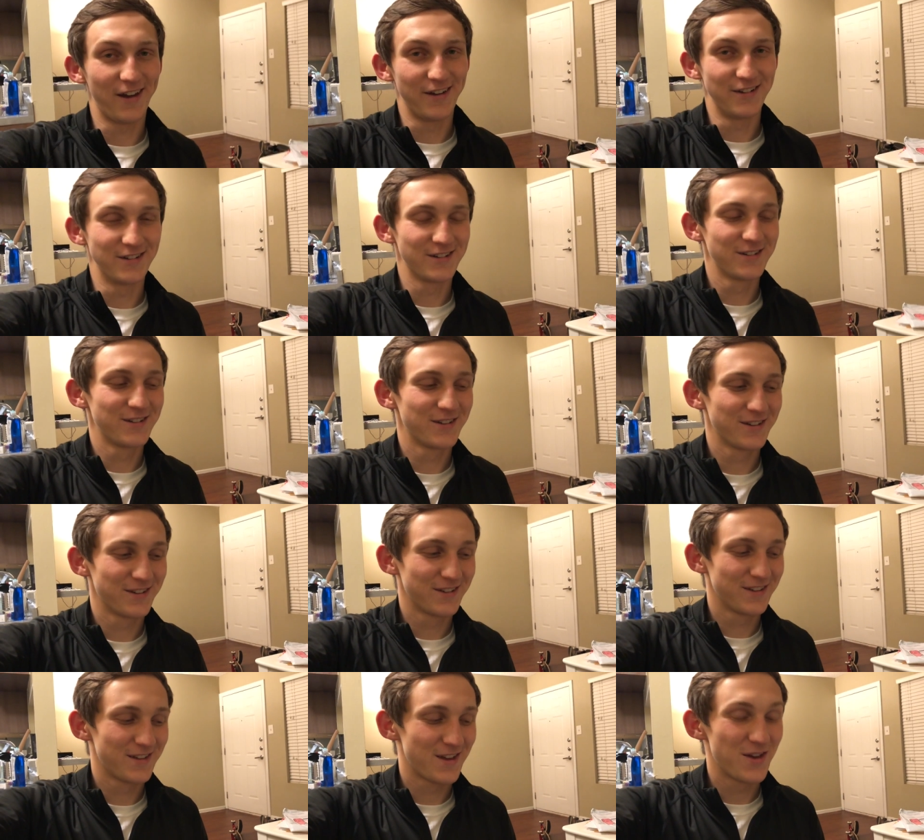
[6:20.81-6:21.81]
And
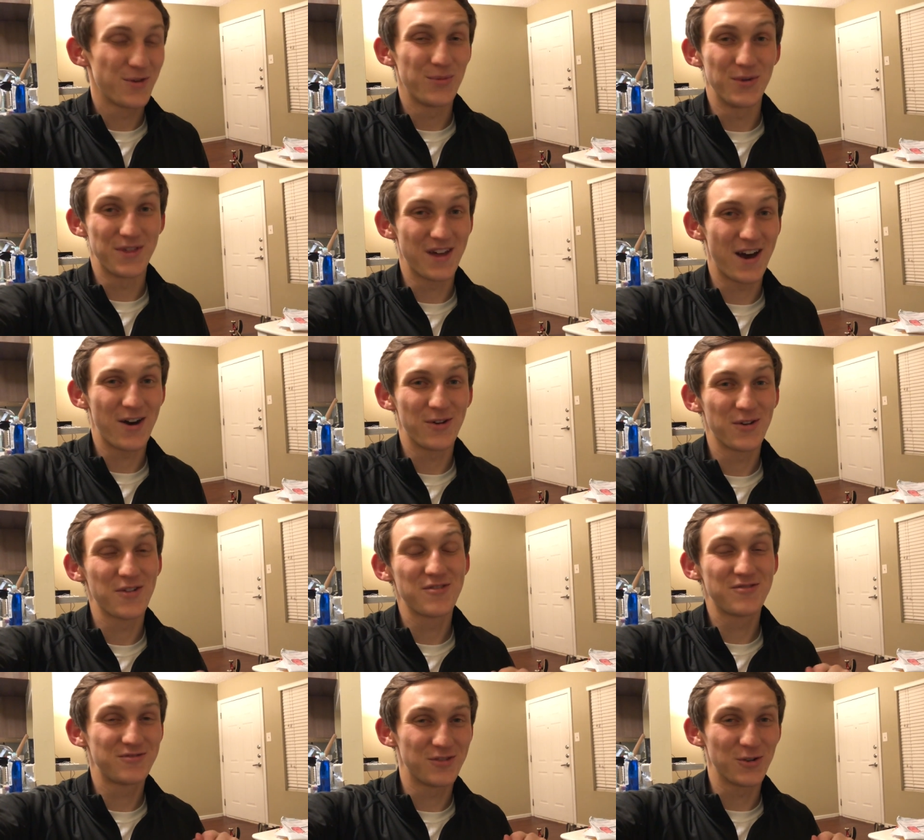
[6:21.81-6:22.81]
without
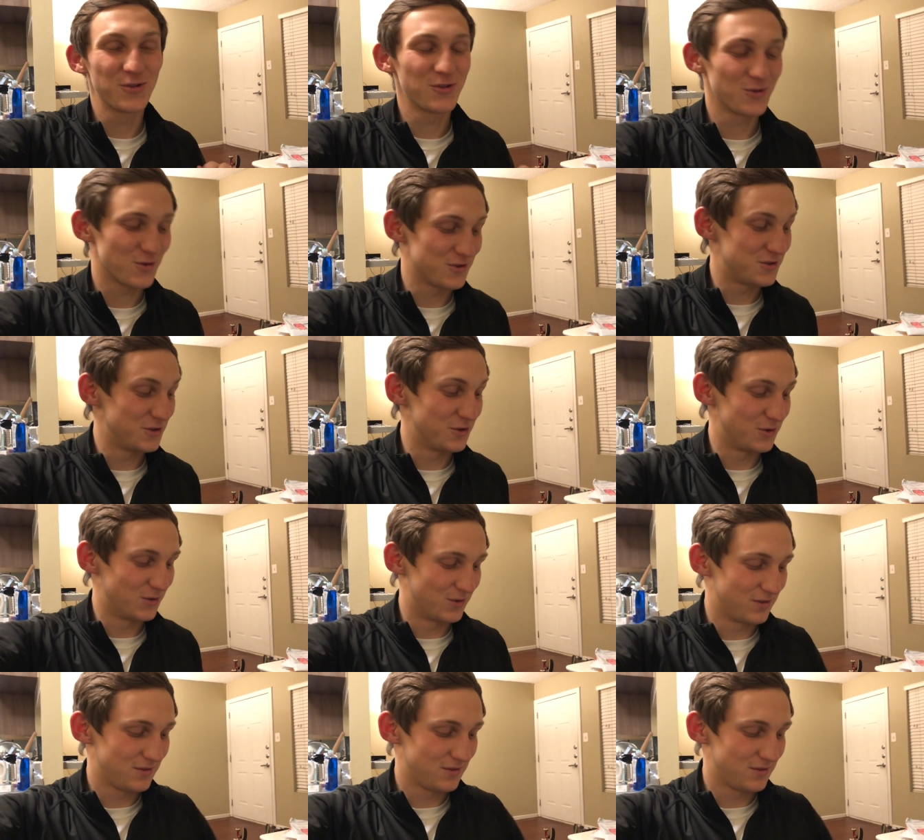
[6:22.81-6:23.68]
further ado,